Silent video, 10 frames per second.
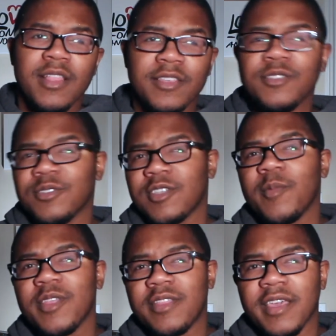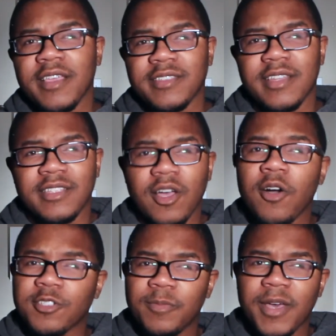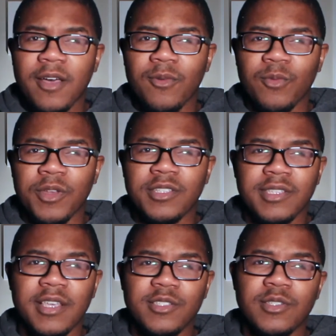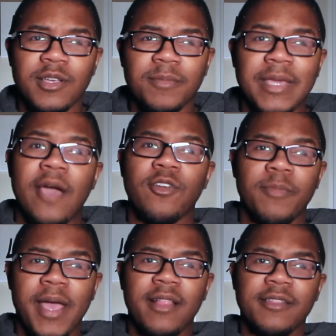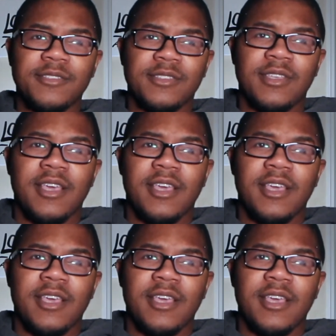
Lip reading: These are some of the things that he talks about when he says counterbalance.